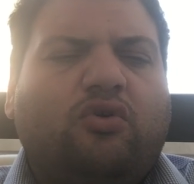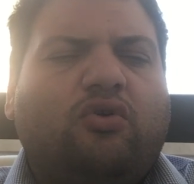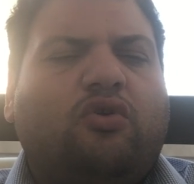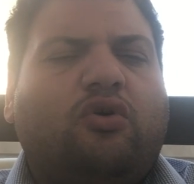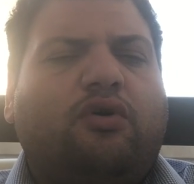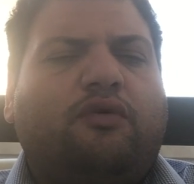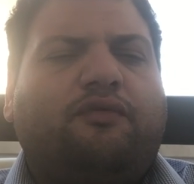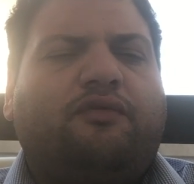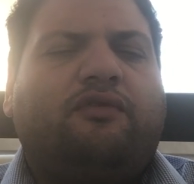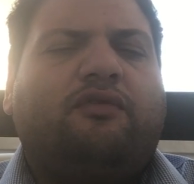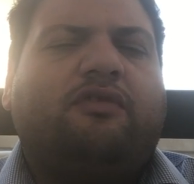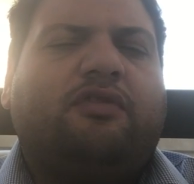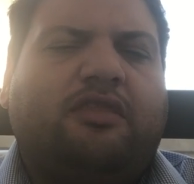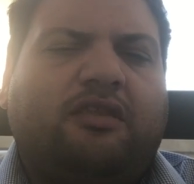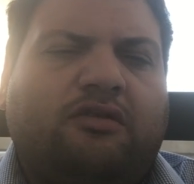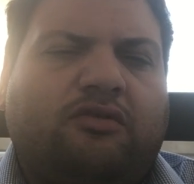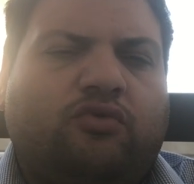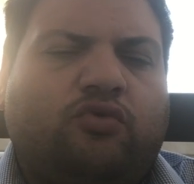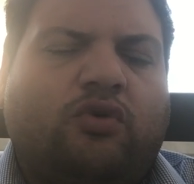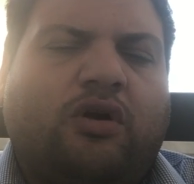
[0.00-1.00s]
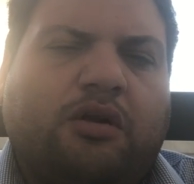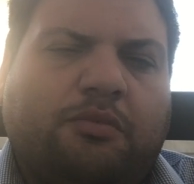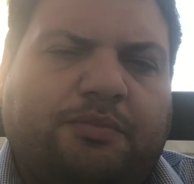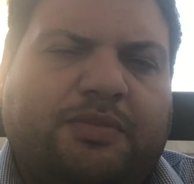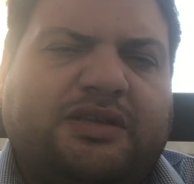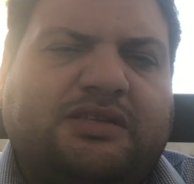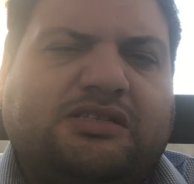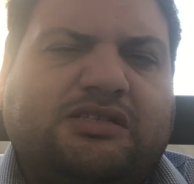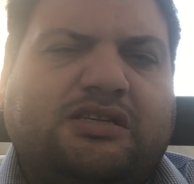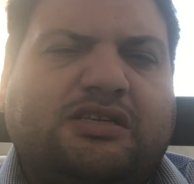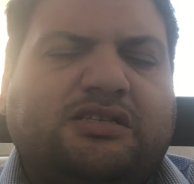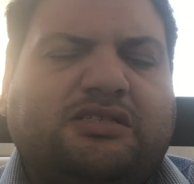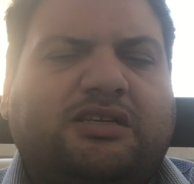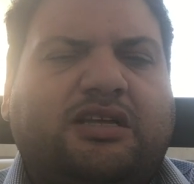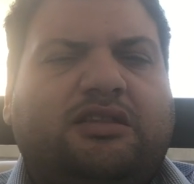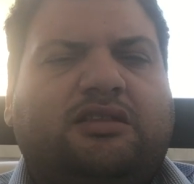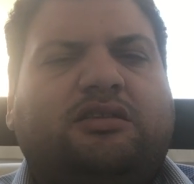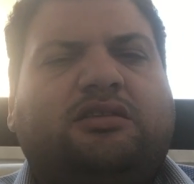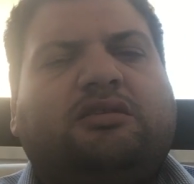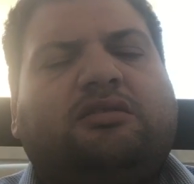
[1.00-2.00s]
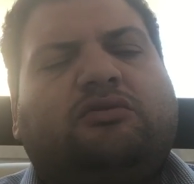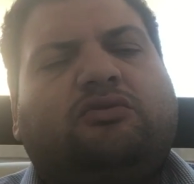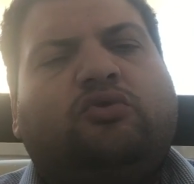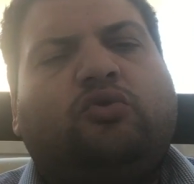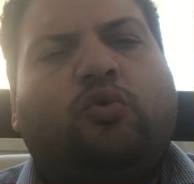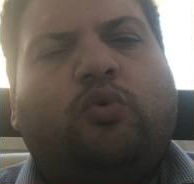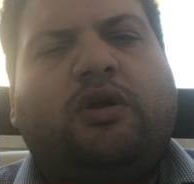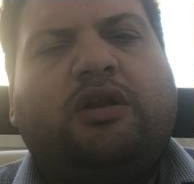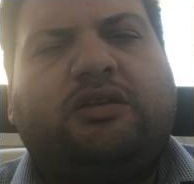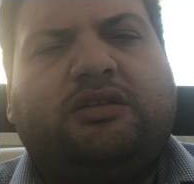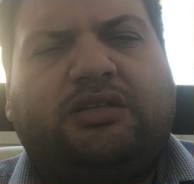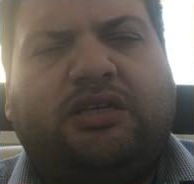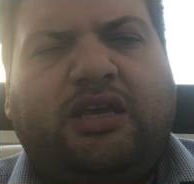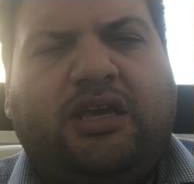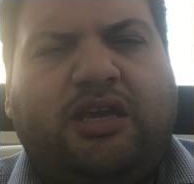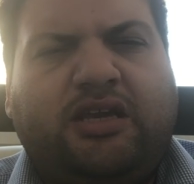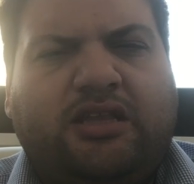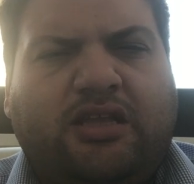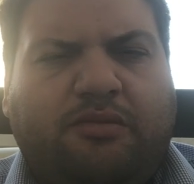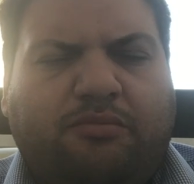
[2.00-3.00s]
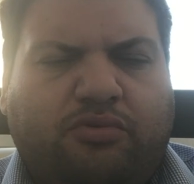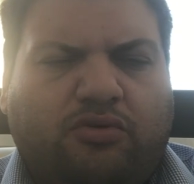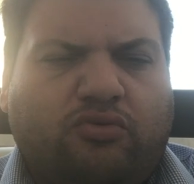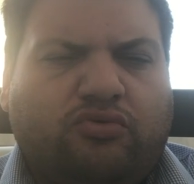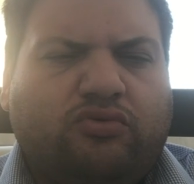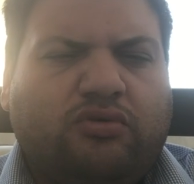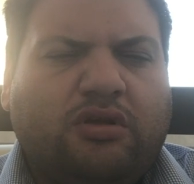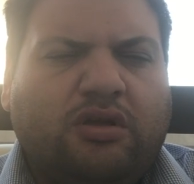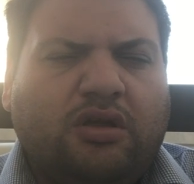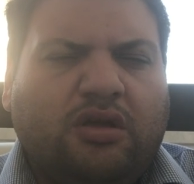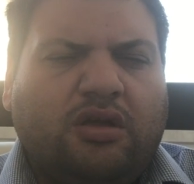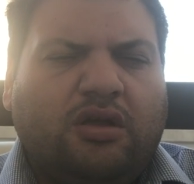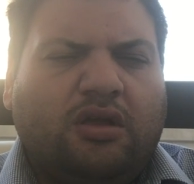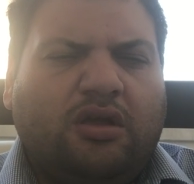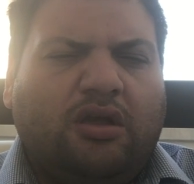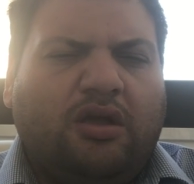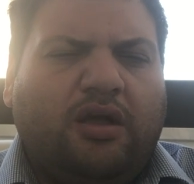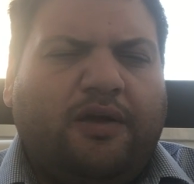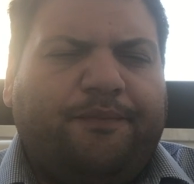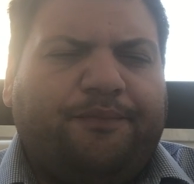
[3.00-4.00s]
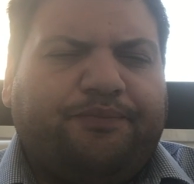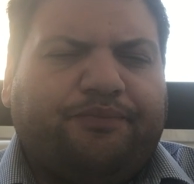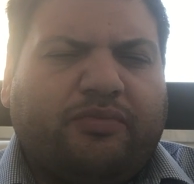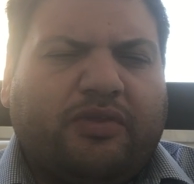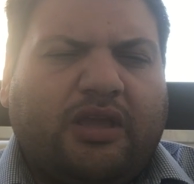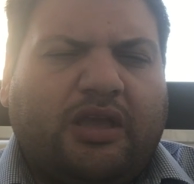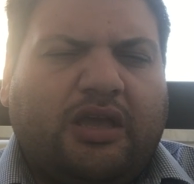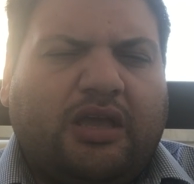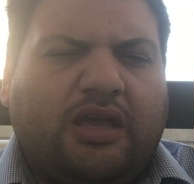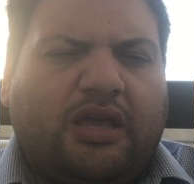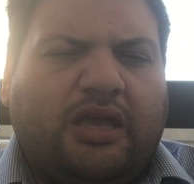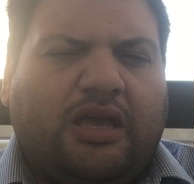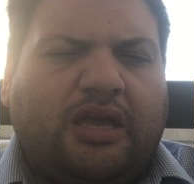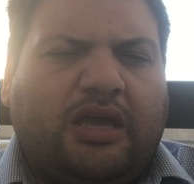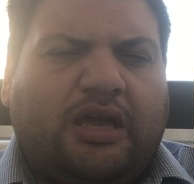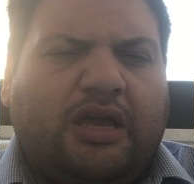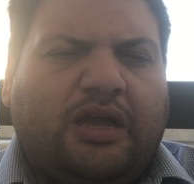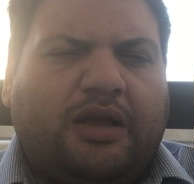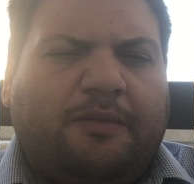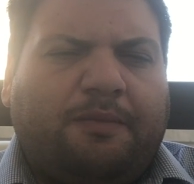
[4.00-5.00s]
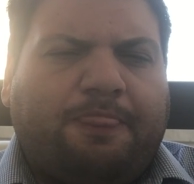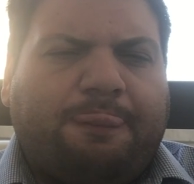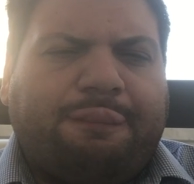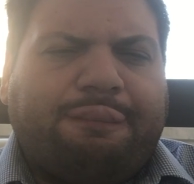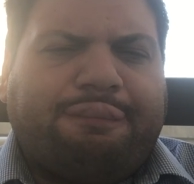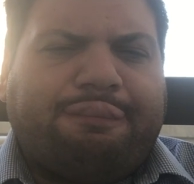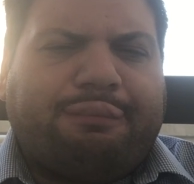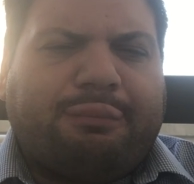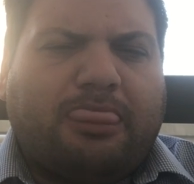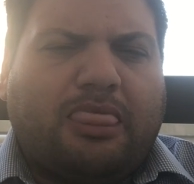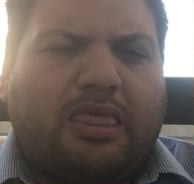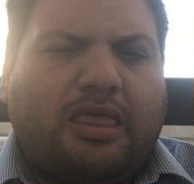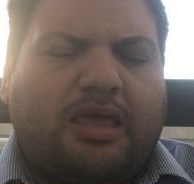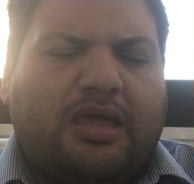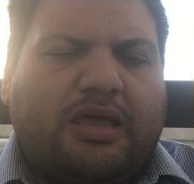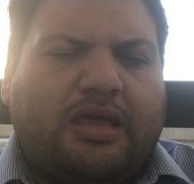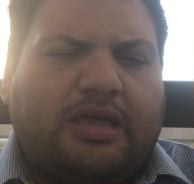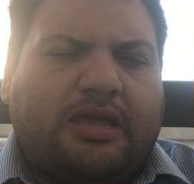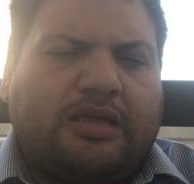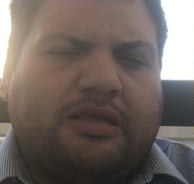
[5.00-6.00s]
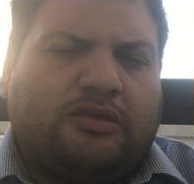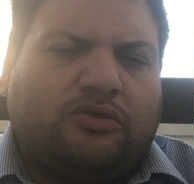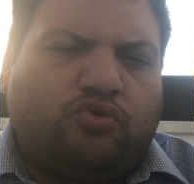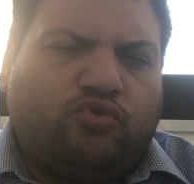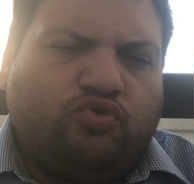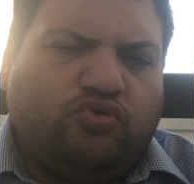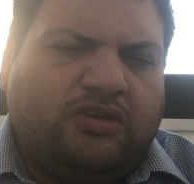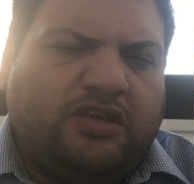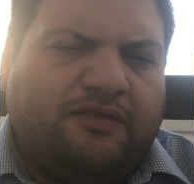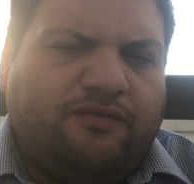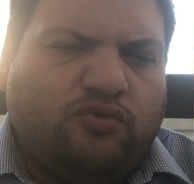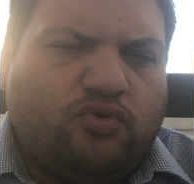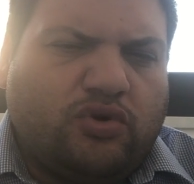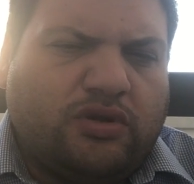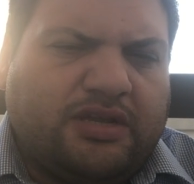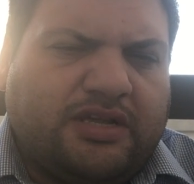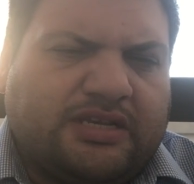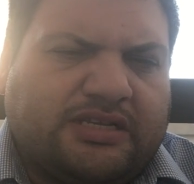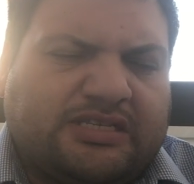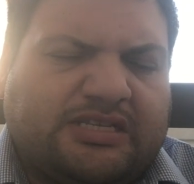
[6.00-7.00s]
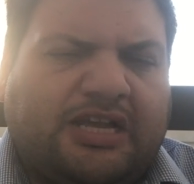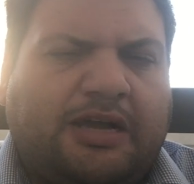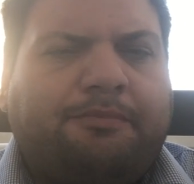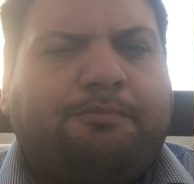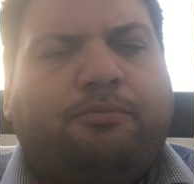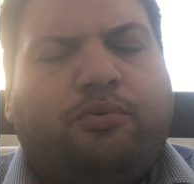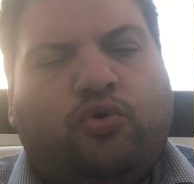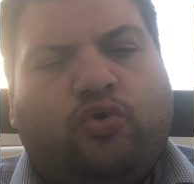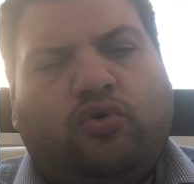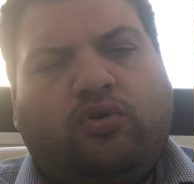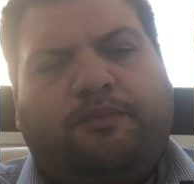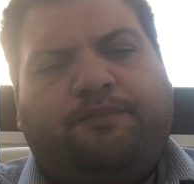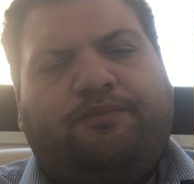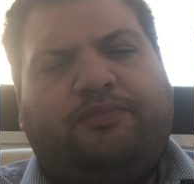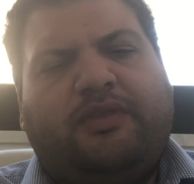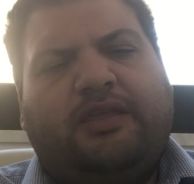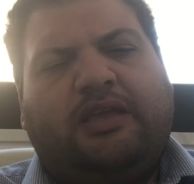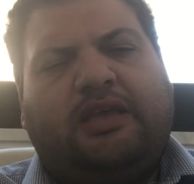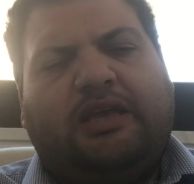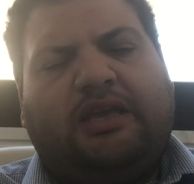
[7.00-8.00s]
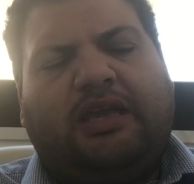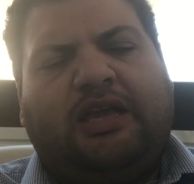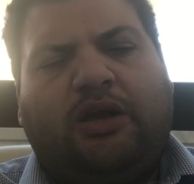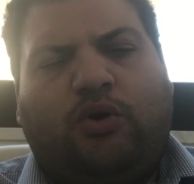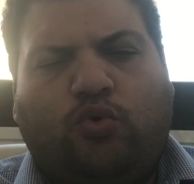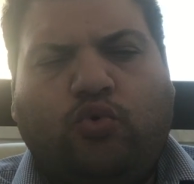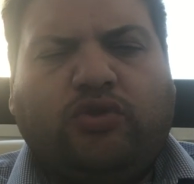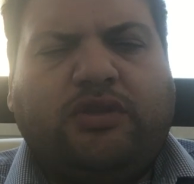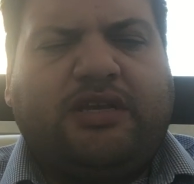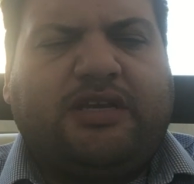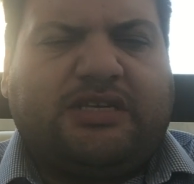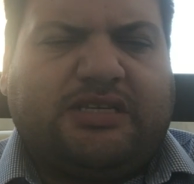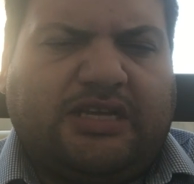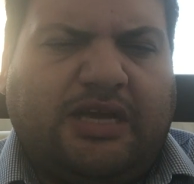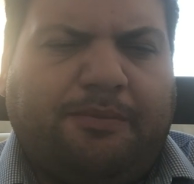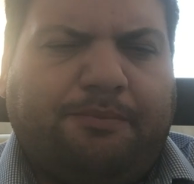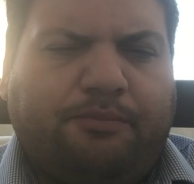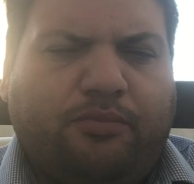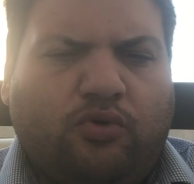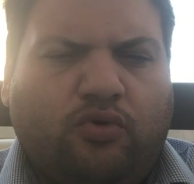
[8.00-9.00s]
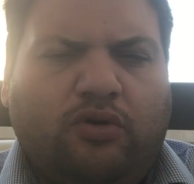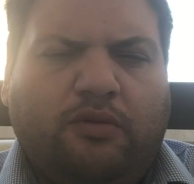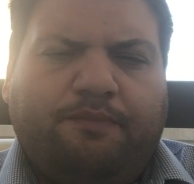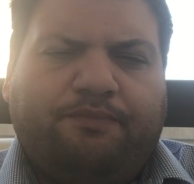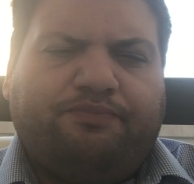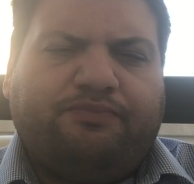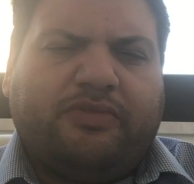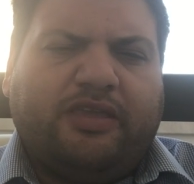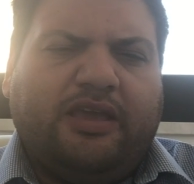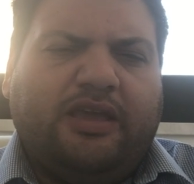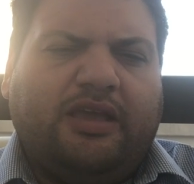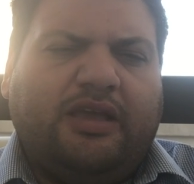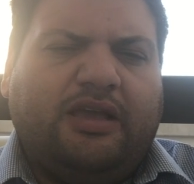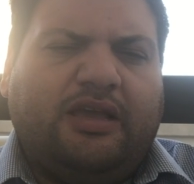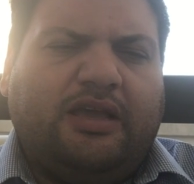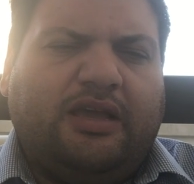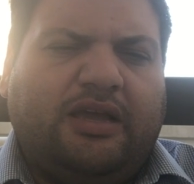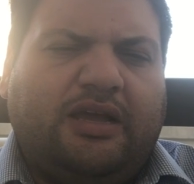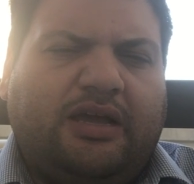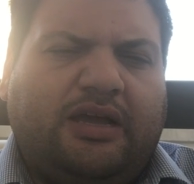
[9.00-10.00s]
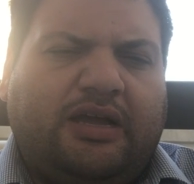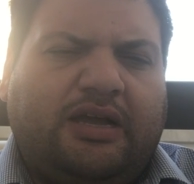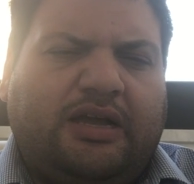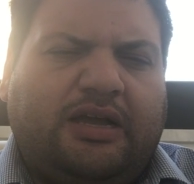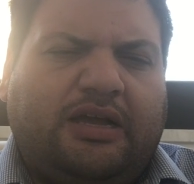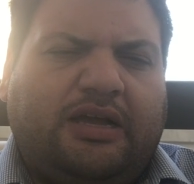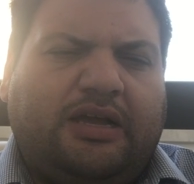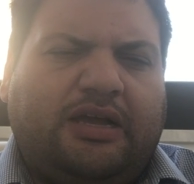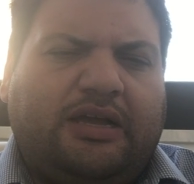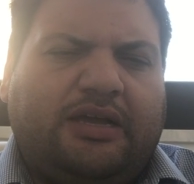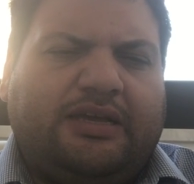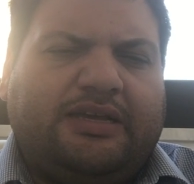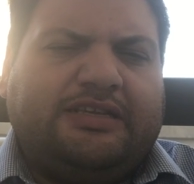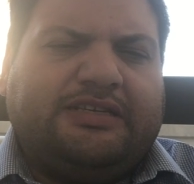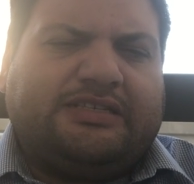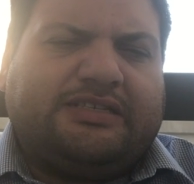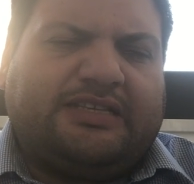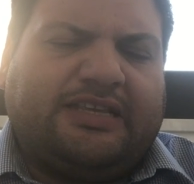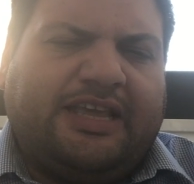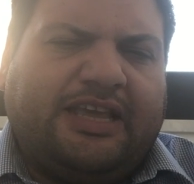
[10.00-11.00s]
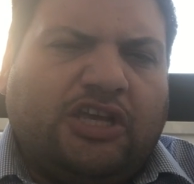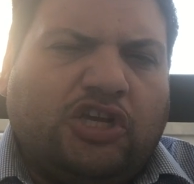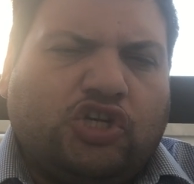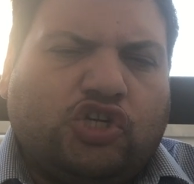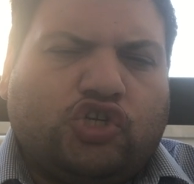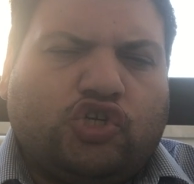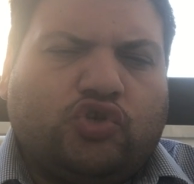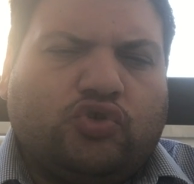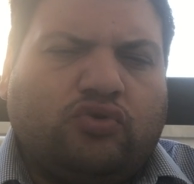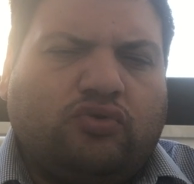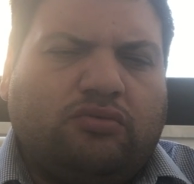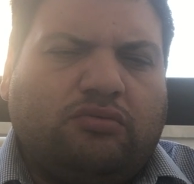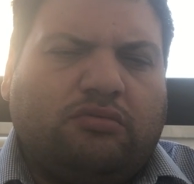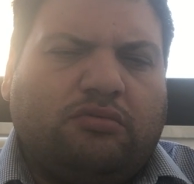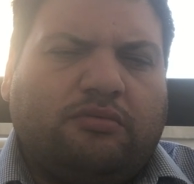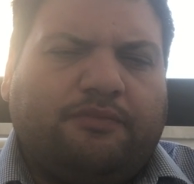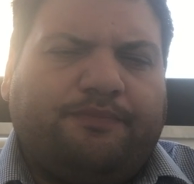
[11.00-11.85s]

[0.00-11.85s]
of the, your business that you will take it abroad. Um, to give you an example, a good example, uh, is the issue